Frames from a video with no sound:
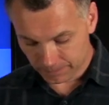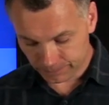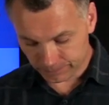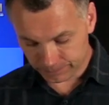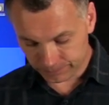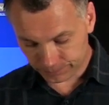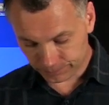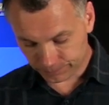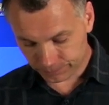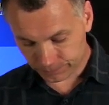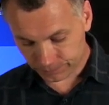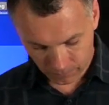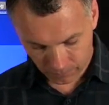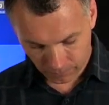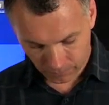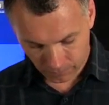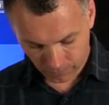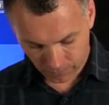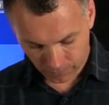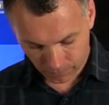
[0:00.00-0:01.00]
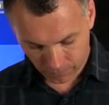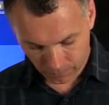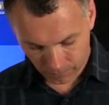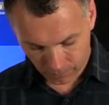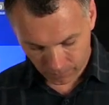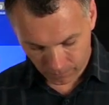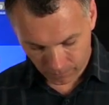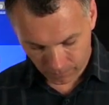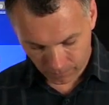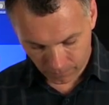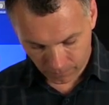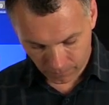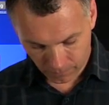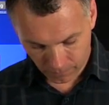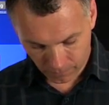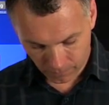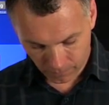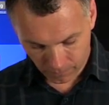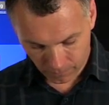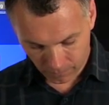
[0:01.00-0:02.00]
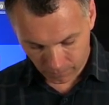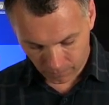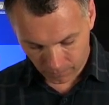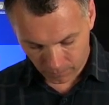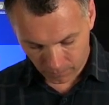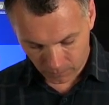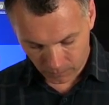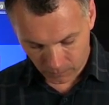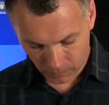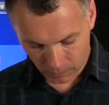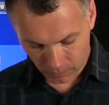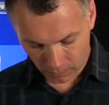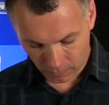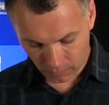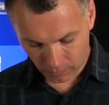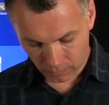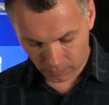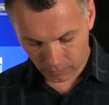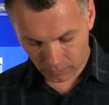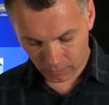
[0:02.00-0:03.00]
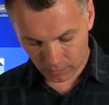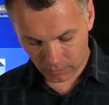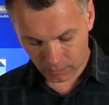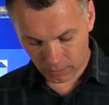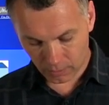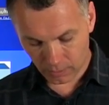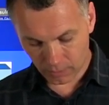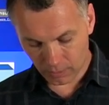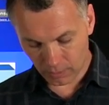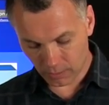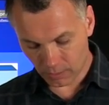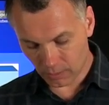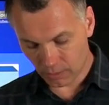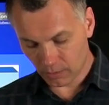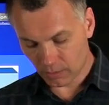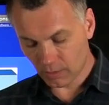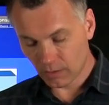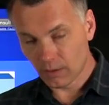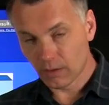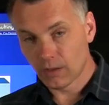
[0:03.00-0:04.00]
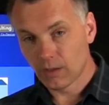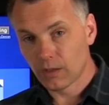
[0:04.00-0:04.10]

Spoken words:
Nobody speaks.